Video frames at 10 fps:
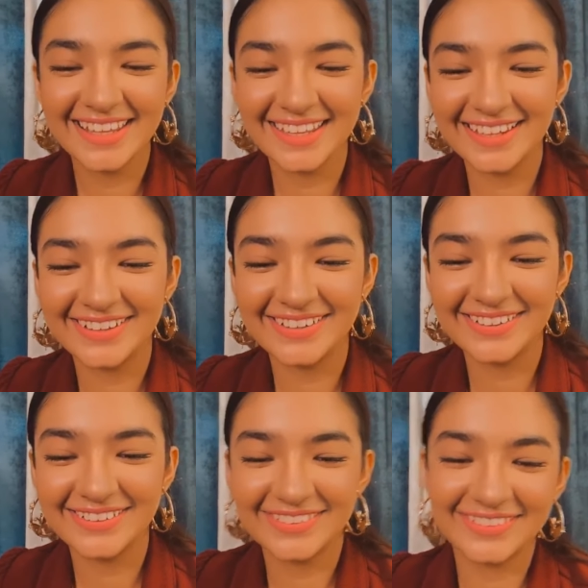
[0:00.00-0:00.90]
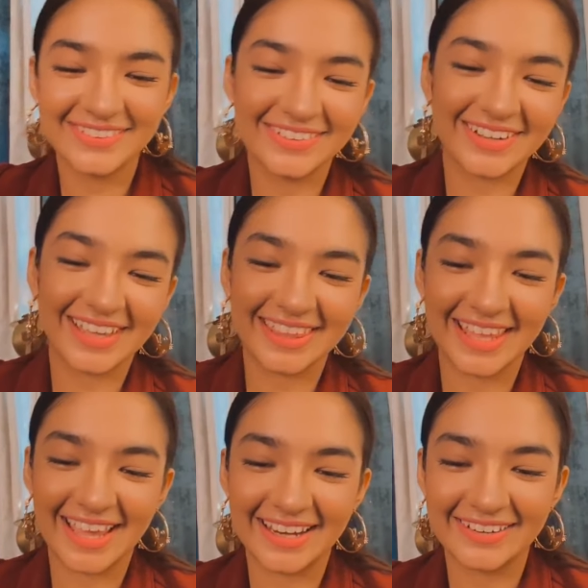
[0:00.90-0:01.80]
Oh, look
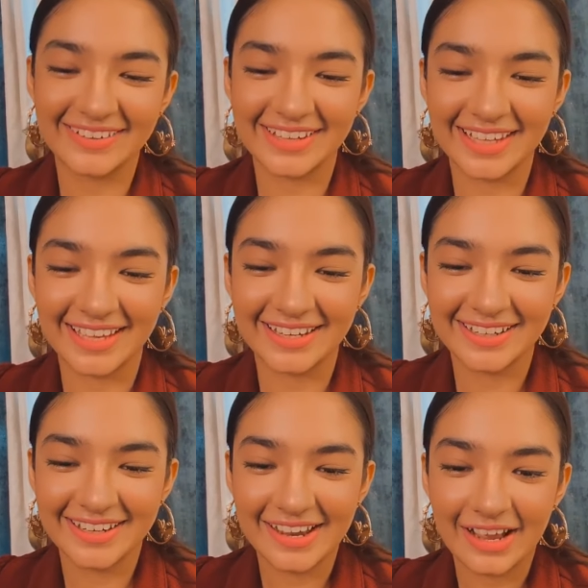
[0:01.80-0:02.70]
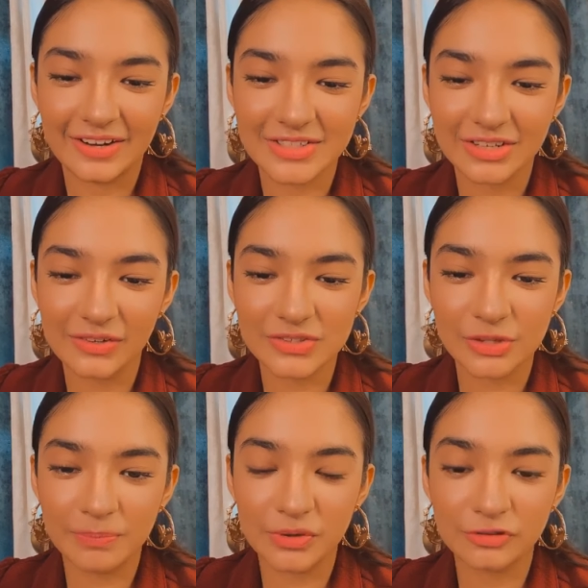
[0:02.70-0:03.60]
at that. Anushka, you
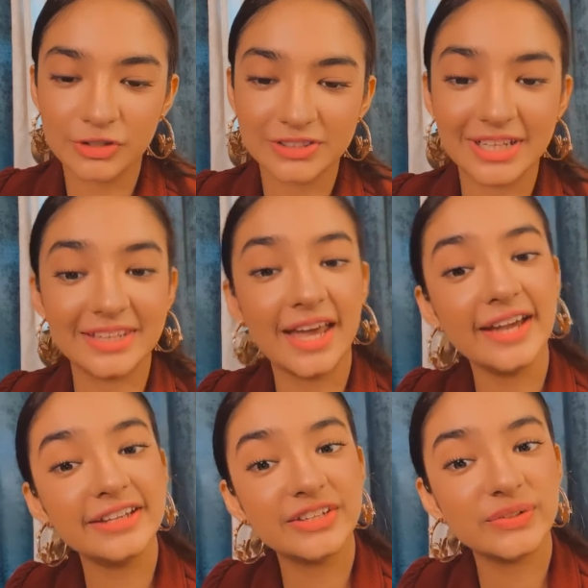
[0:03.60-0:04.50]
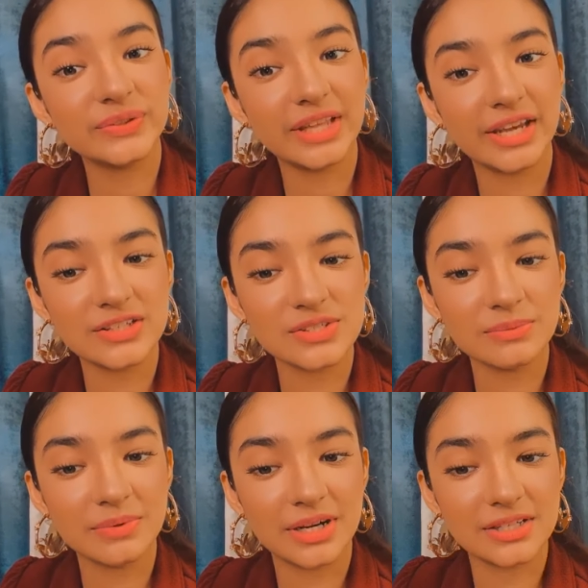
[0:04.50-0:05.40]
look so beautiful today. Thank you
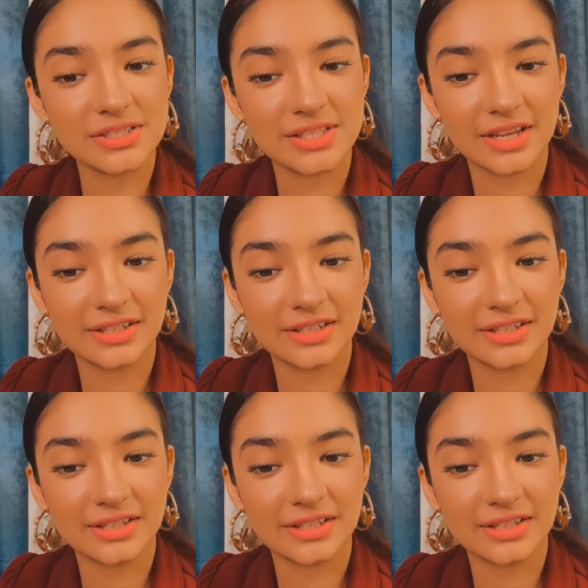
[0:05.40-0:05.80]
so much.